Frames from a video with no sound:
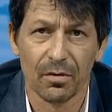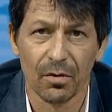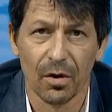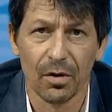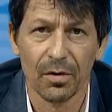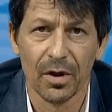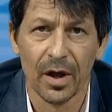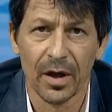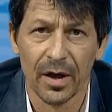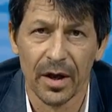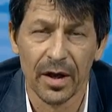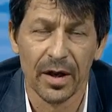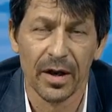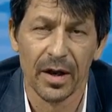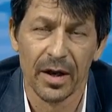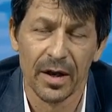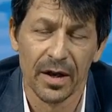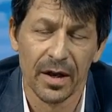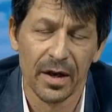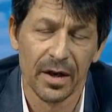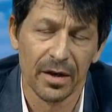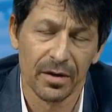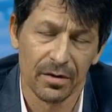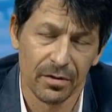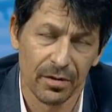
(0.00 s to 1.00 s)

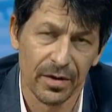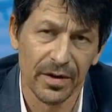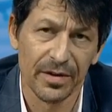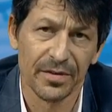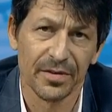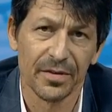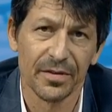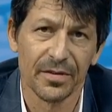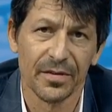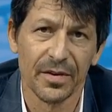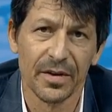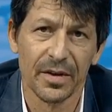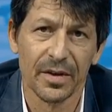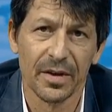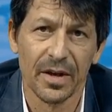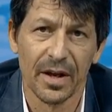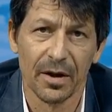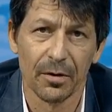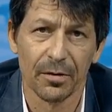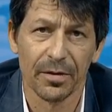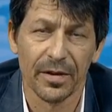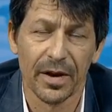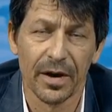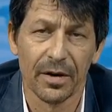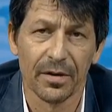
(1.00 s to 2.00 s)

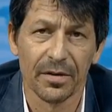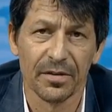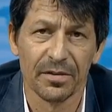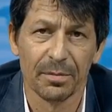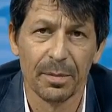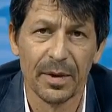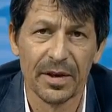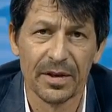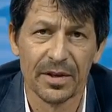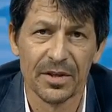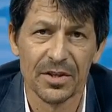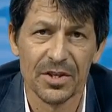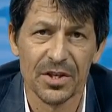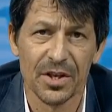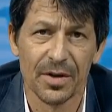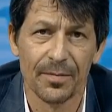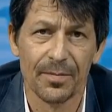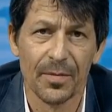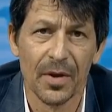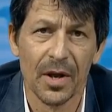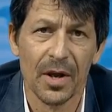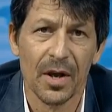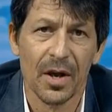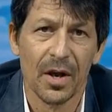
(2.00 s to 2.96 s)
healthcare expenditure.